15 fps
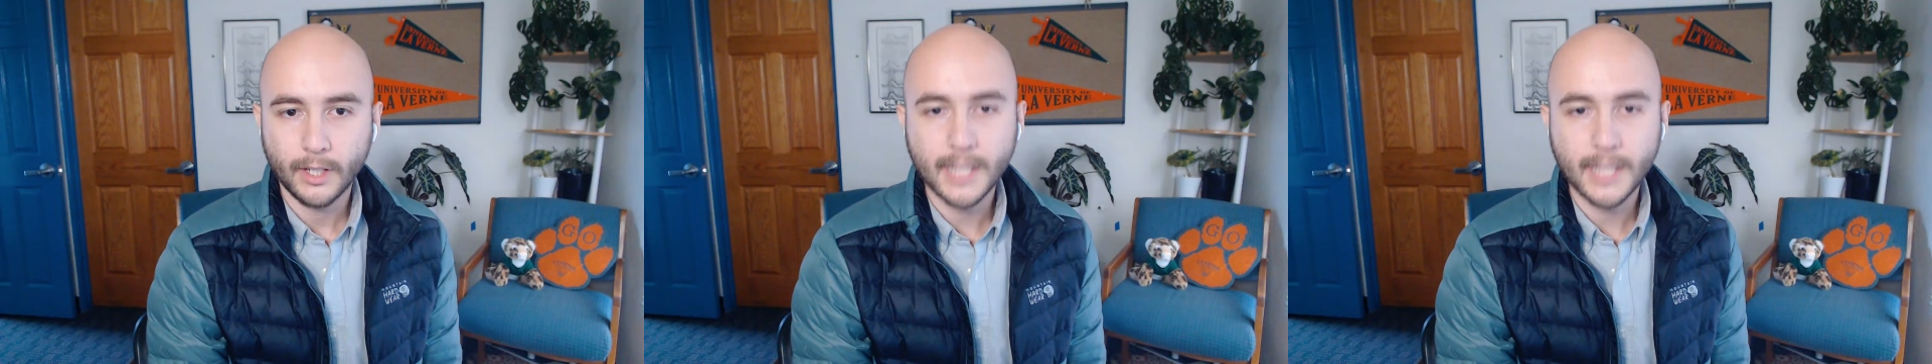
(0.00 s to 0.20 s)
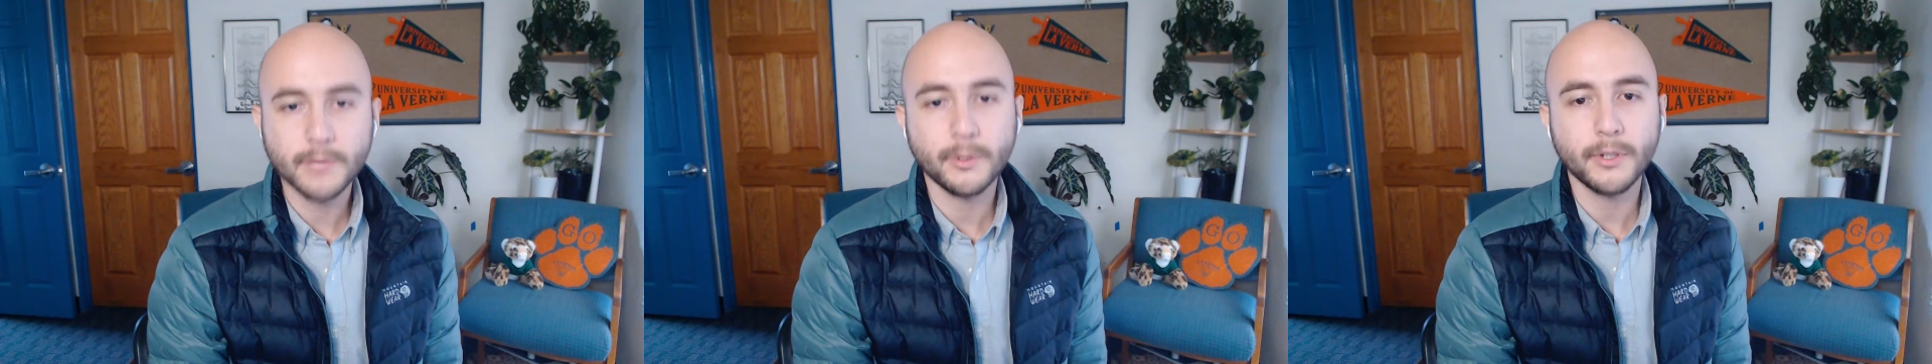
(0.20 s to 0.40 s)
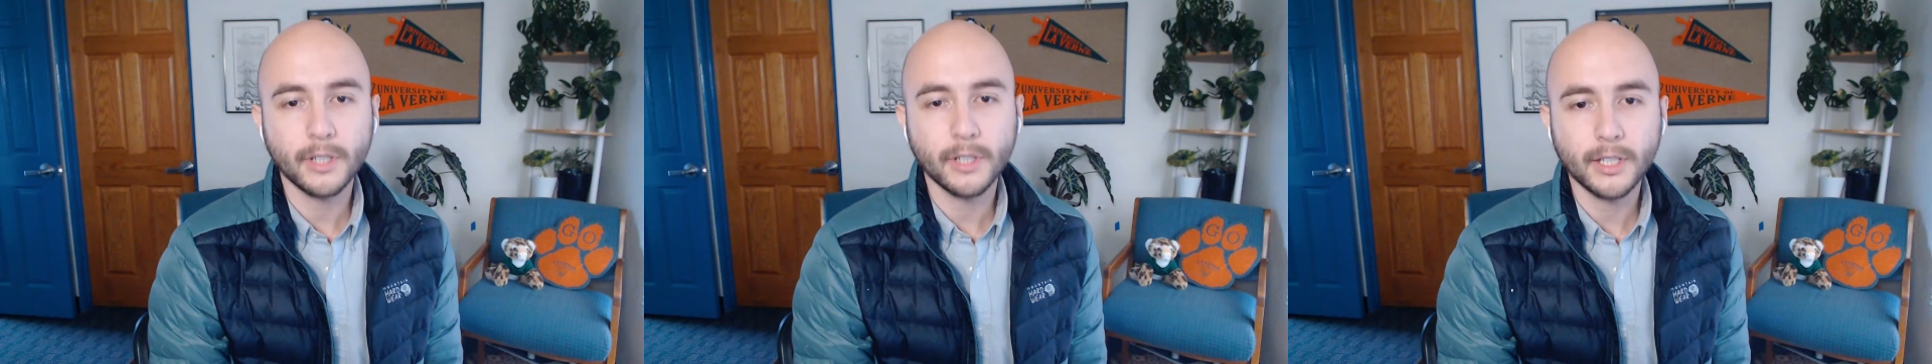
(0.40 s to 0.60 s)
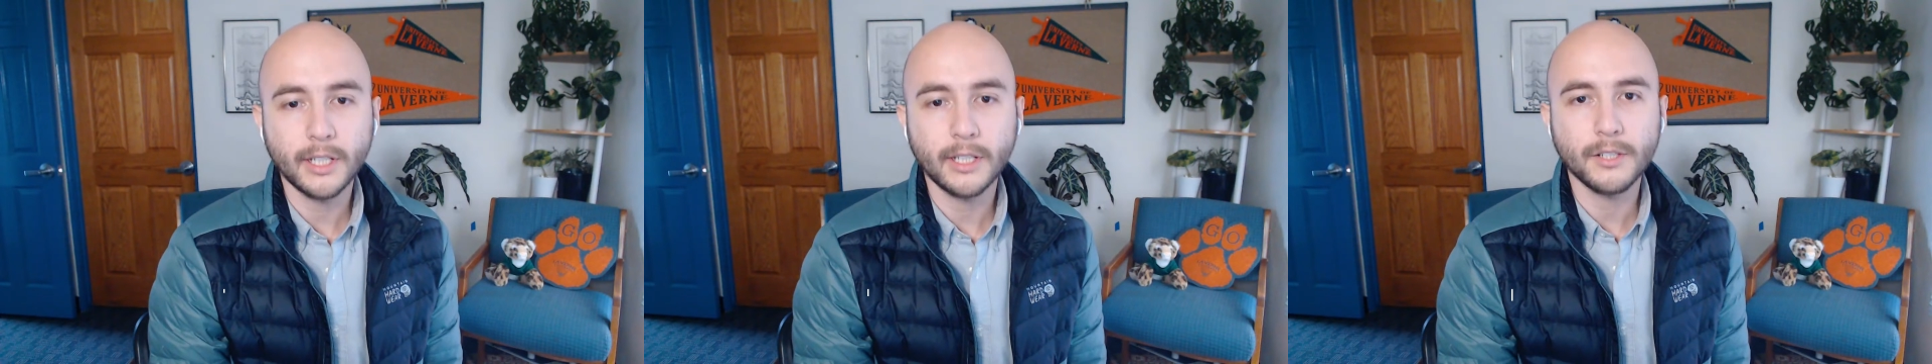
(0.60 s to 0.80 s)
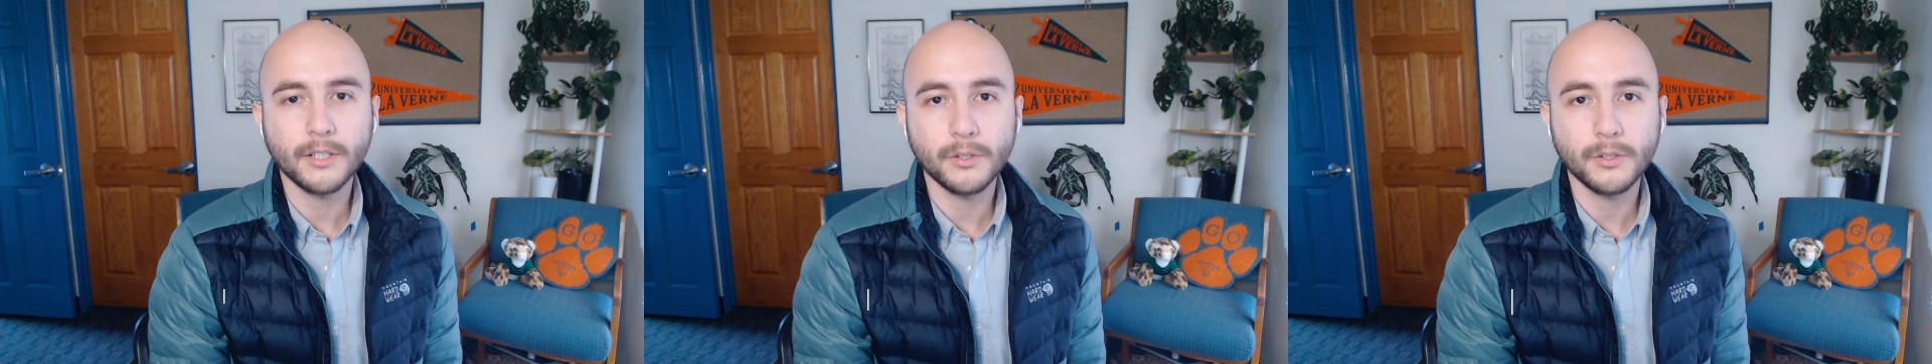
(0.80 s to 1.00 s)
As we were
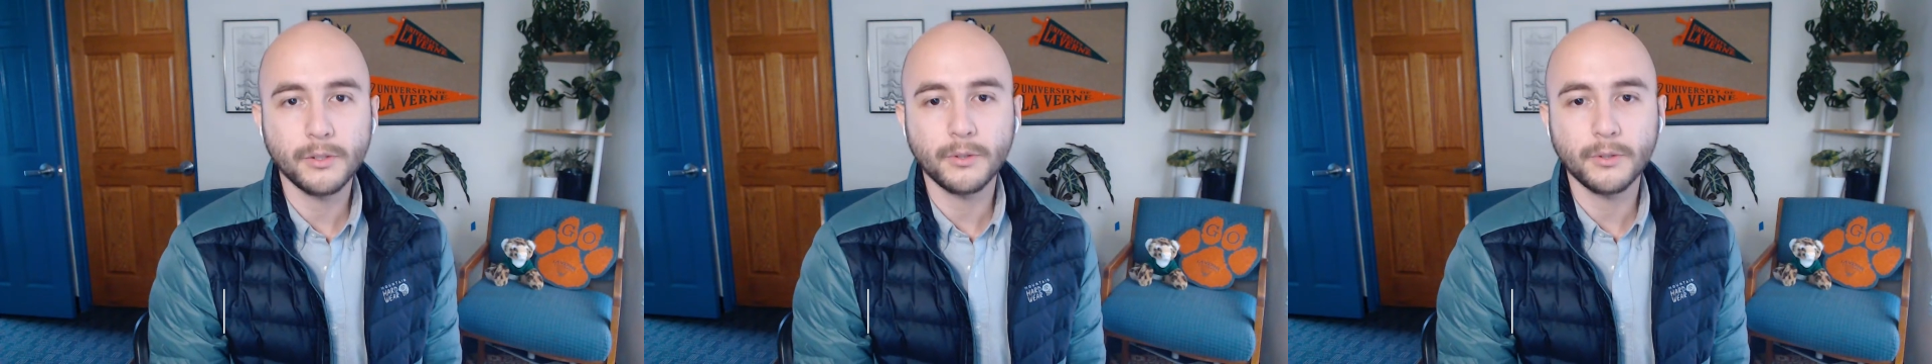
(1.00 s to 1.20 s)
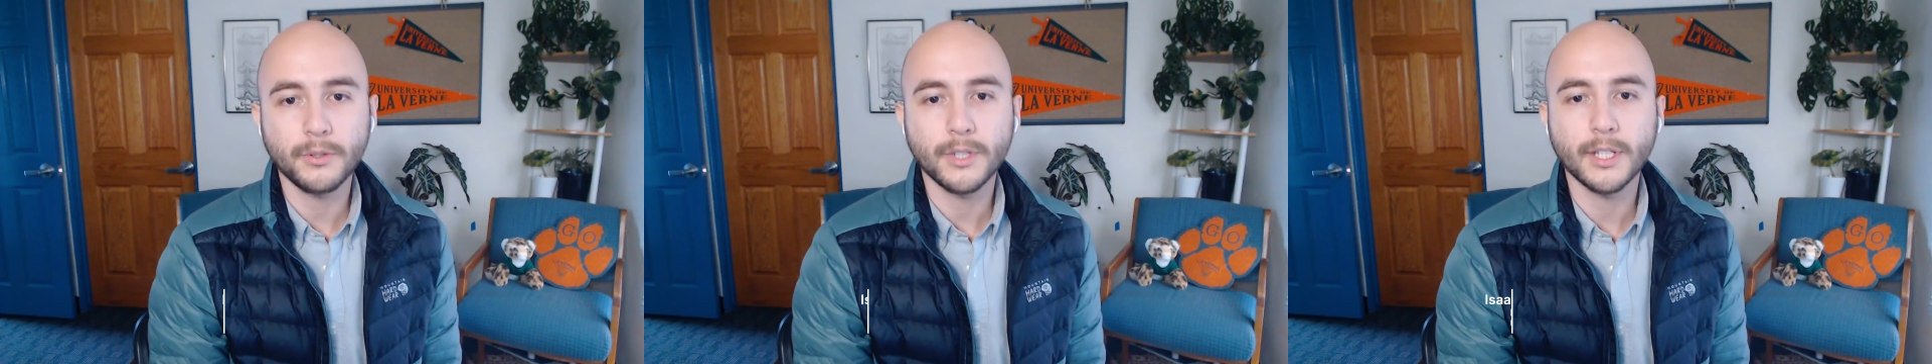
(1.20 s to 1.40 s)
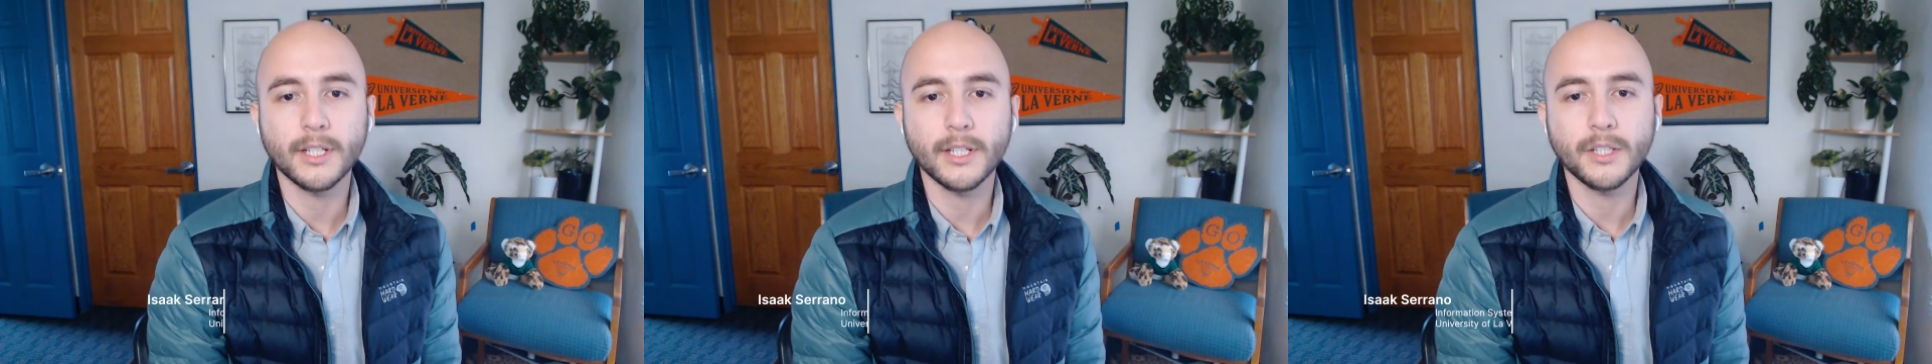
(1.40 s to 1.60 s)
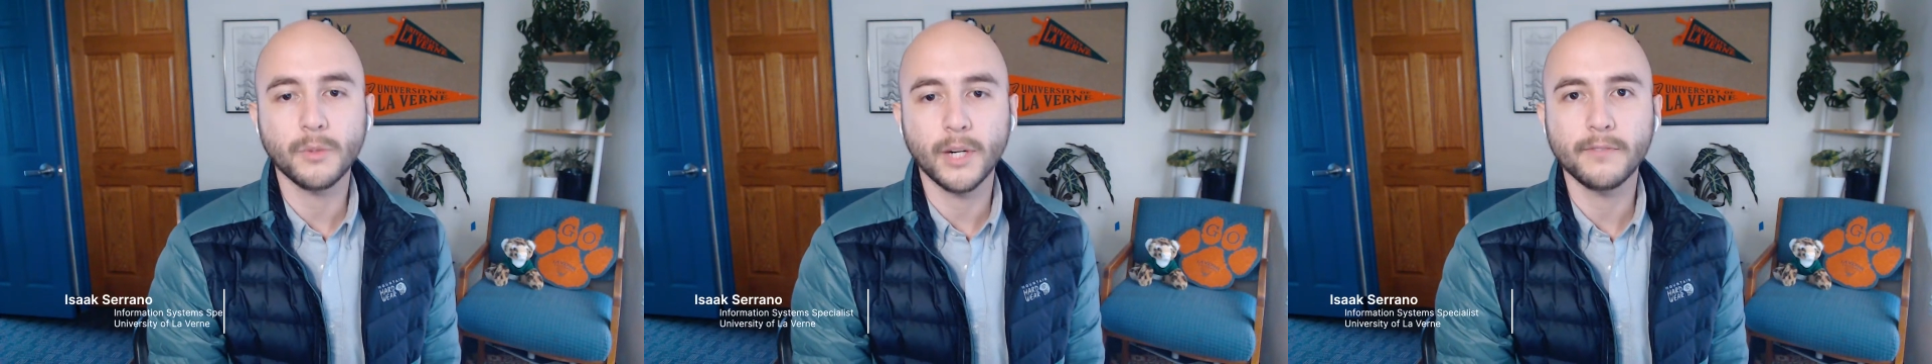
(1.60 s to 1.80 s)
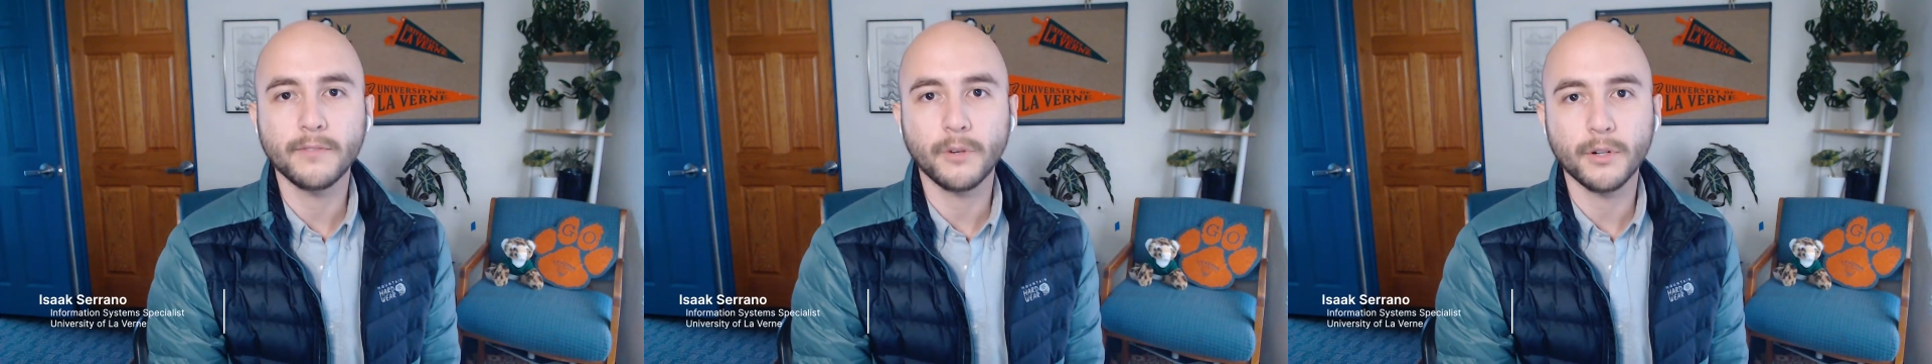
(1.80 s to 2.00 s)
looking to the
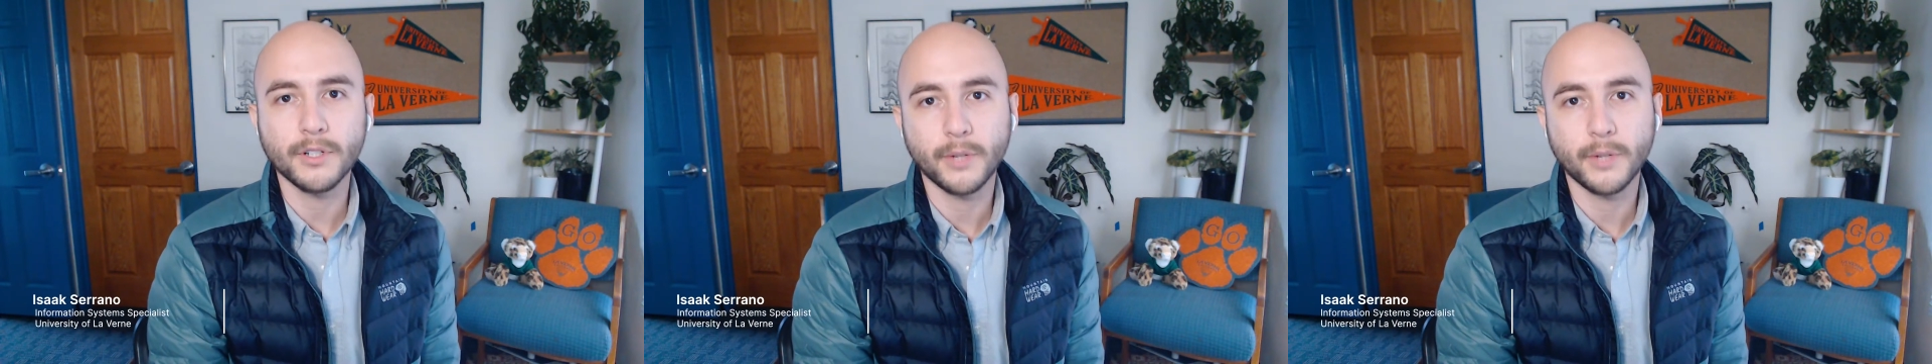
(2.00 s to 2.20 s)
twenty-four